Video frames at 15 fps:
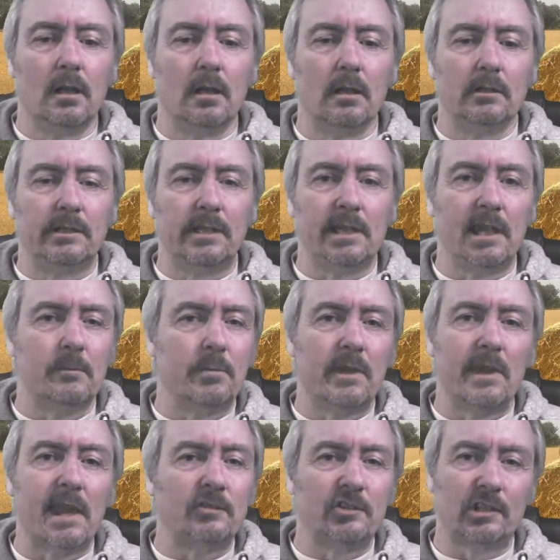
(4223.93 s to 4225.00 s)
tier, but
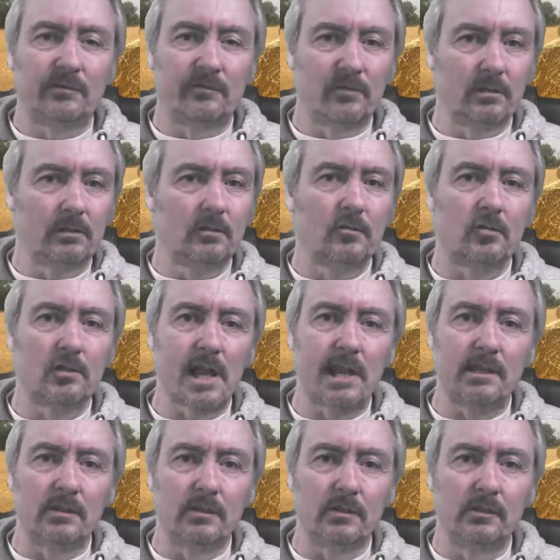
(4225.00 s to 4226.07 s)
that's just for
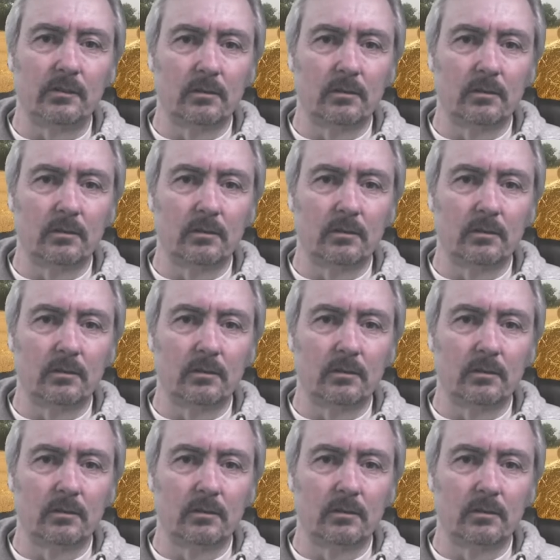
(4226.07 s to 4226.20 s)
creators